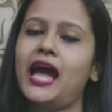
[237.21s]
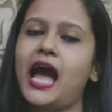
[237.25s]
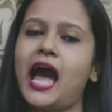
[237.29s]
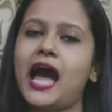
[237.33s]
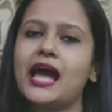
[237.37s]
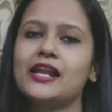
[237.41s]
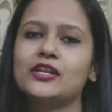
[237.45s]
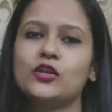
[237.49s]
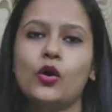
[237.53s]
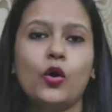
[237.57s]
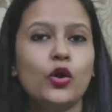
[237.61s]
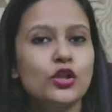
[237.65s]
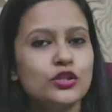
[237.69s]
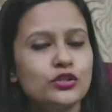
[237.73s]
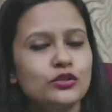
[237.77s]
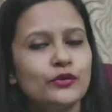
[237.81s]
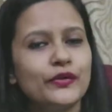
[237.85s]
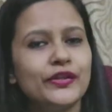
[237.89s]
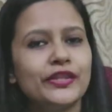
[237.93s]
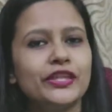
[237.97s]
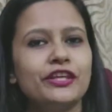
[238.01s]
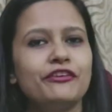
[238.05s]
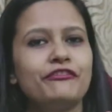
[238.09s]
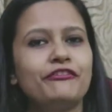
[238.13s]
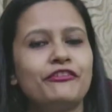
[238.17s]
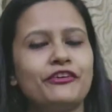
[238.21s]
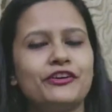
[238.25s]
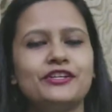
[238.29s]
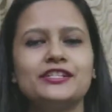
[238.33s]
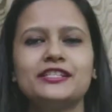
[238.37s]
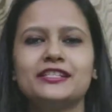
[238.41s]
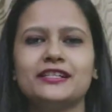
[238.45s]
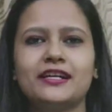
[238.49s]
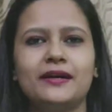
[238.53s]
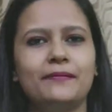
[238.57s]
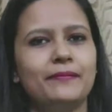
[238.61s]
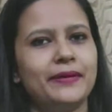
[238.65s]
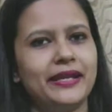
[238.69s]
and also in the
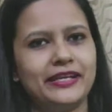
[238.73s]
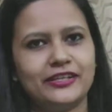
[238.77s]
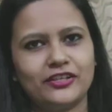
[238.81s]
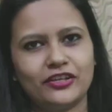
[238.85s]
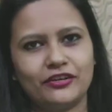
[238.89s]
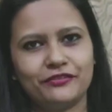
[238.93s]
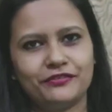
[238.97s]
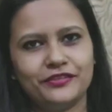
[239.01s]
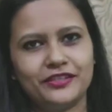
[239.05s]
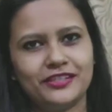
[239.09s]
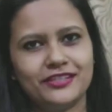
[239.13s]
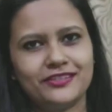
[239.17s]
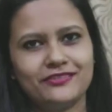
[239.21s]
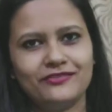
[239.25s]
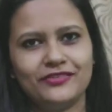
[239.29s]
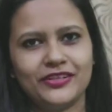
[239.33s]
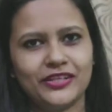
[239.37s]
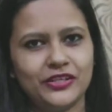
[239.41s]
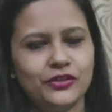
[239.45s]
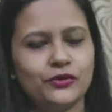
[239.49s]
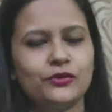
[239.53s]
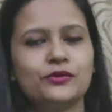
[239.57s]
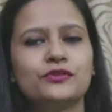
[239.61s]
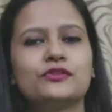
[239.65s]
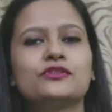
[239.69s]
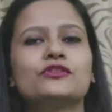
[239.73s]
first comment of this video.